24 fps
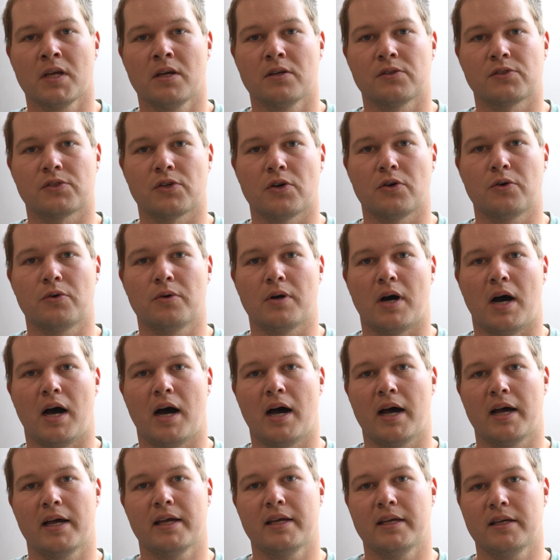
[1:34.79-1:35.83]
So
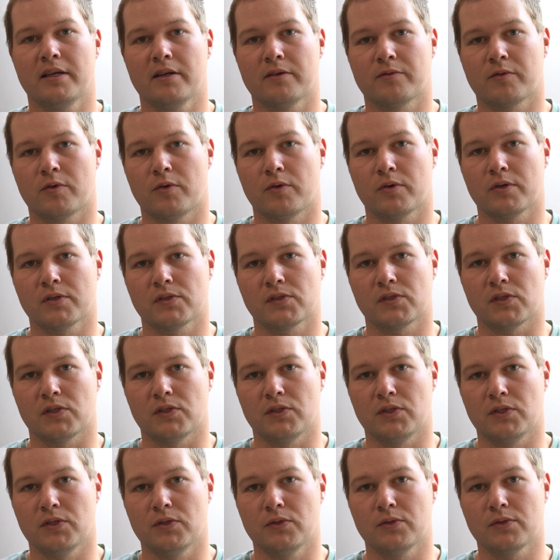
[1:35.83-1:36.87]
I, of course,
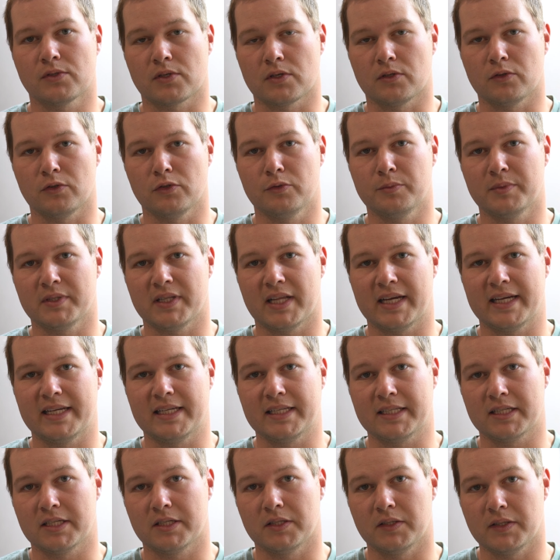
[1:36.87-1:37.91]
use
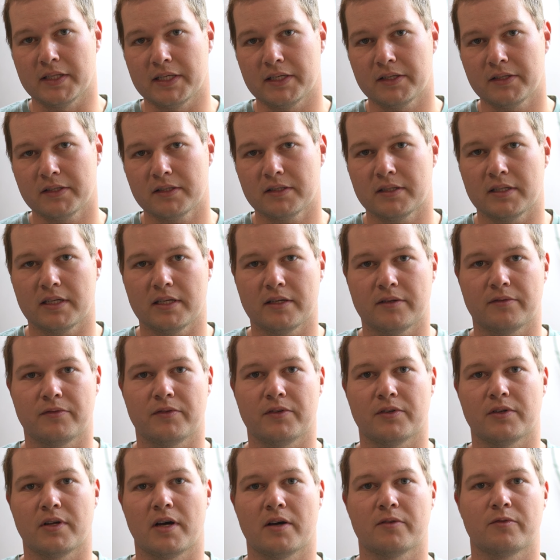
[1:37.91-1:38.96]
Alumilite Clear. If
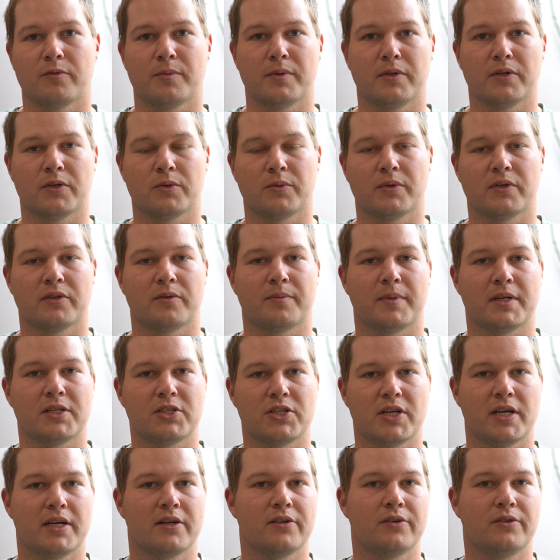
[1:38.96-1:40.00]
you're not familiar with my
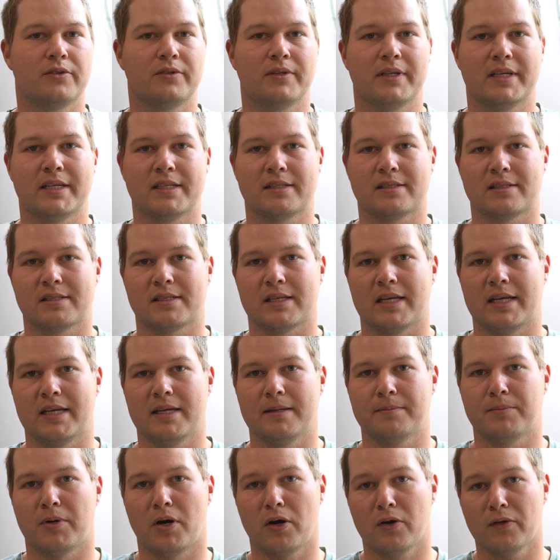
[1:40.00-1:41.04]
channel, it's
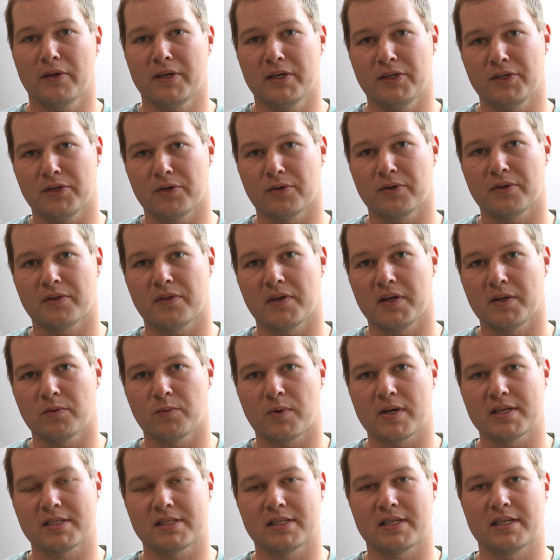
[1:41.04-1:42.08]
a polyurethane
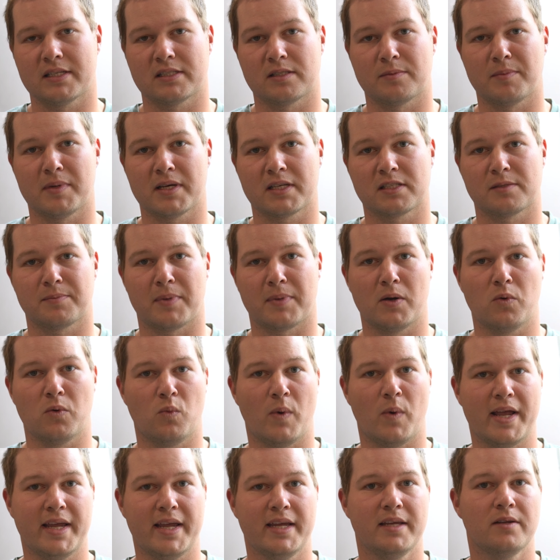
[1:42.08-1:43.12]
resin. It's mixed by
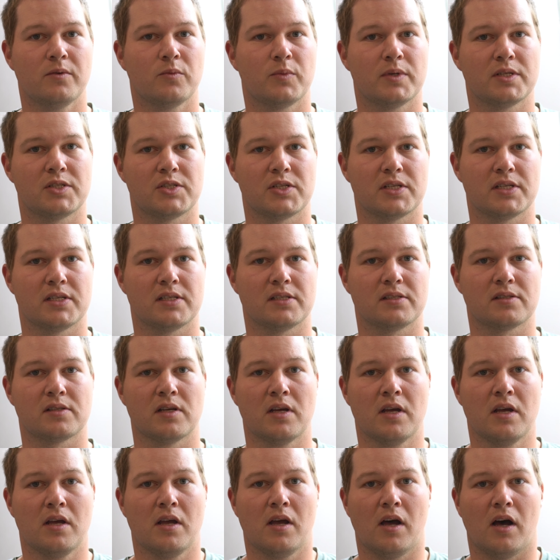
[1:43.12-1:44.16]
weight, which is
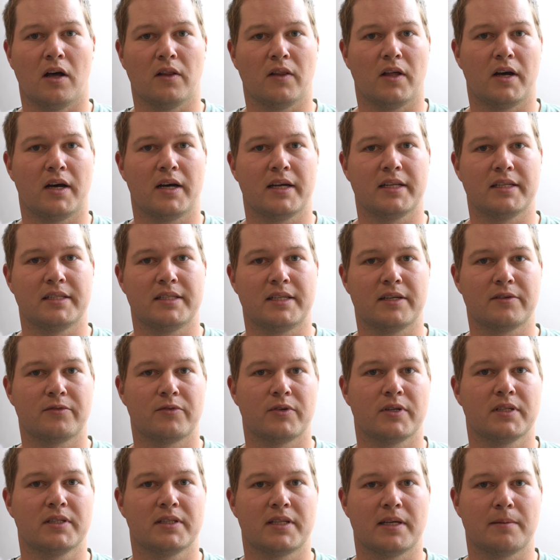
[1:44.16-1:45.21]
a lot
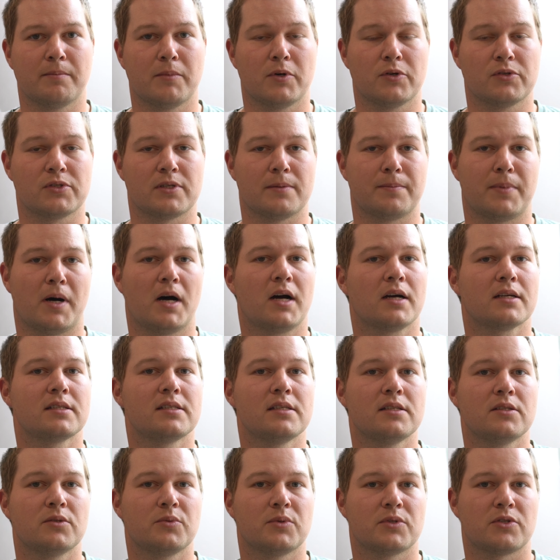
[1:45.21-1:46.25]
different than most
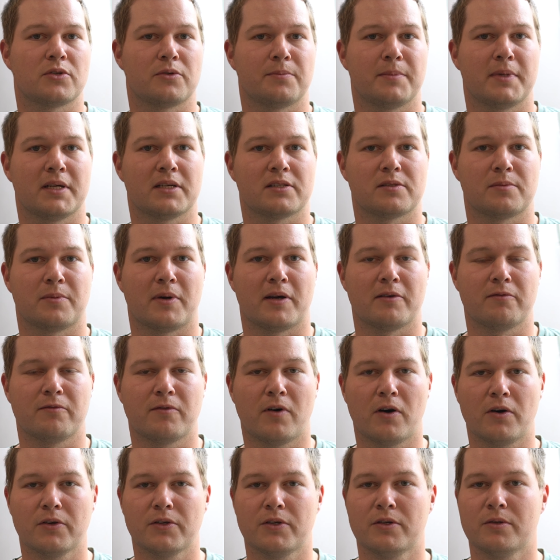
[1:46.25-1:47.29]
epoxies, which are mixed by
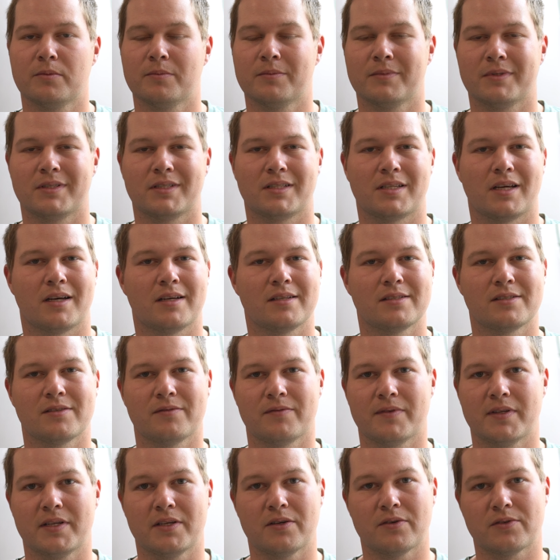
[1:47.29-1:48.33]
volume. Tons of
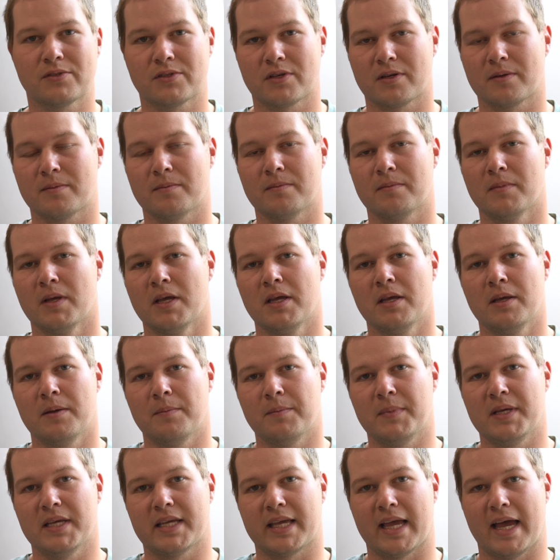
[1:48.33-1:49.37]
videos on
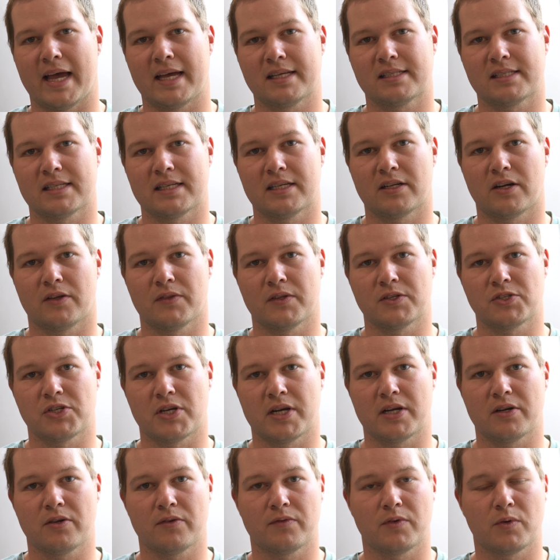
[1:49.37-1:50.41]
me casting it on the
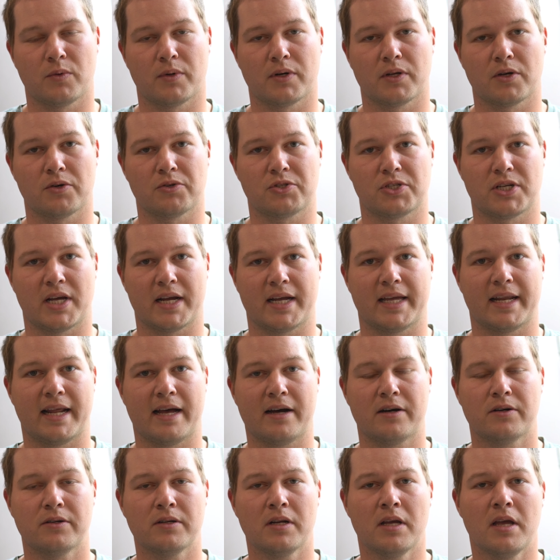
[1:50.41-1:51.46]
channel if you want to go check it
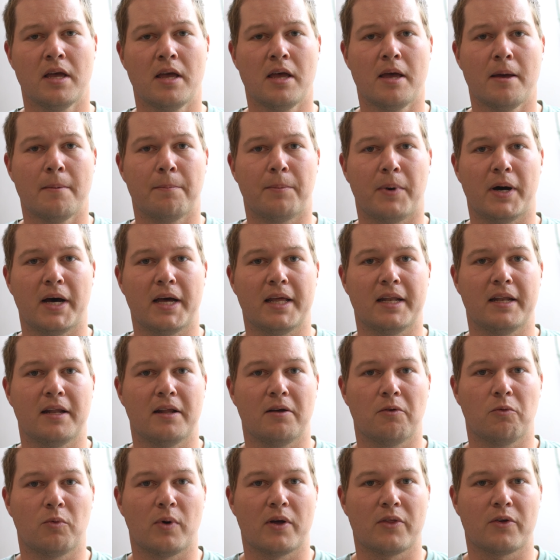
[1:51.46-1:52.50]
out. But
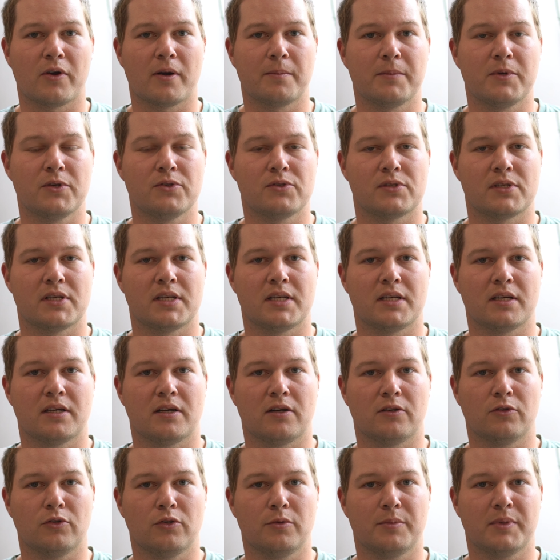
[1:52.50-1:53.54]
whether I'm using
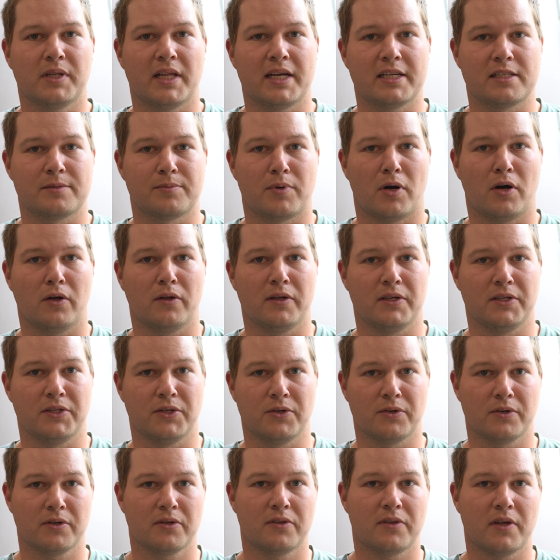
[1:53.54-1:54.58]
Alumilite's
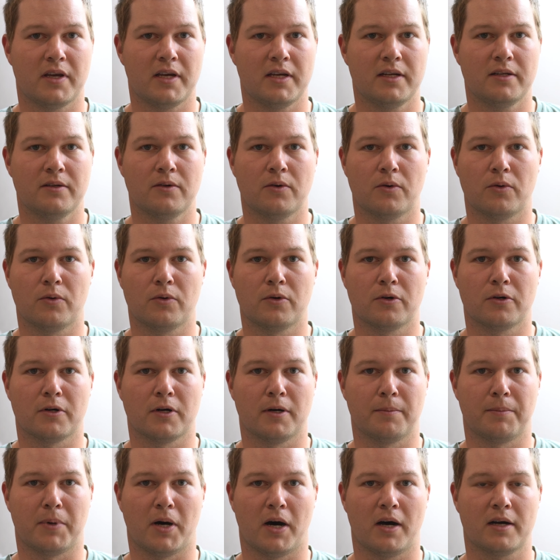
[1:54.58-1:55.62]
polyurethane
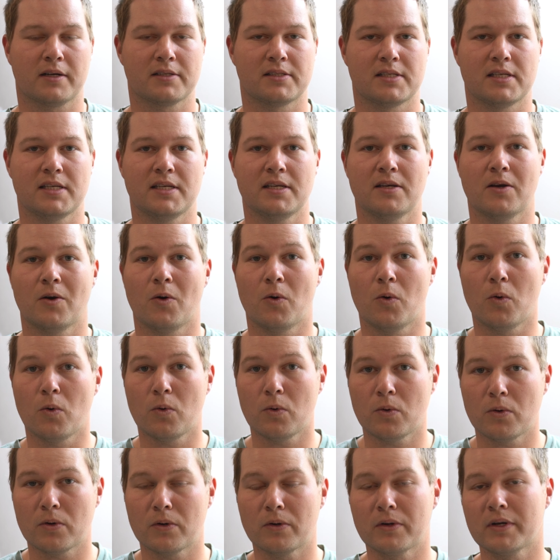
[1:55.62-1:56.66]
or epoxy,
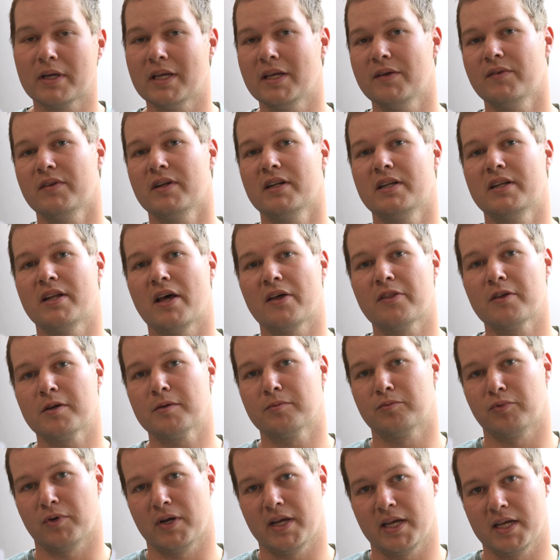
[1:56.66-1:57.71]
or even another
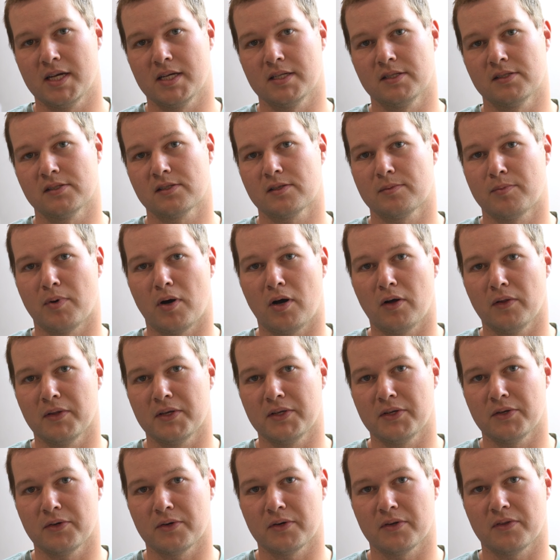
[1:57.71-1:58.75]
brand's
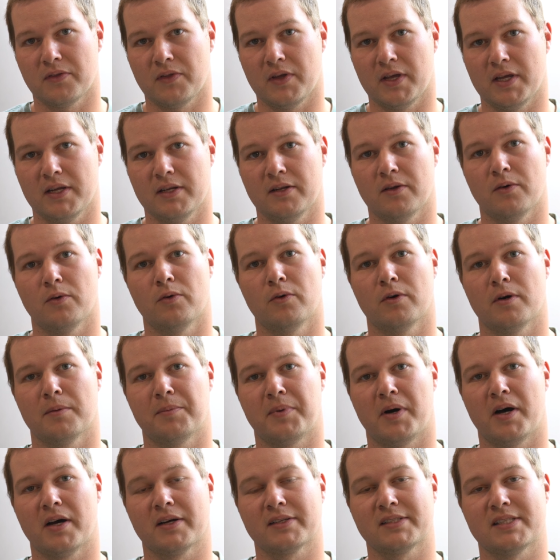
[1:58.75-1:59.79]
polyurethane or
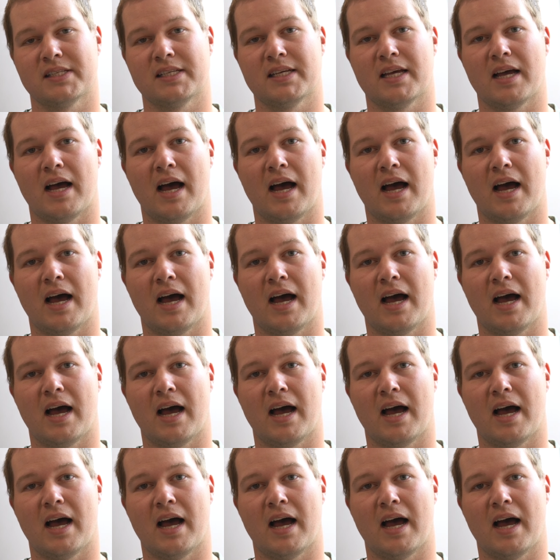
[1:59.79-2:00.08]
epoxy,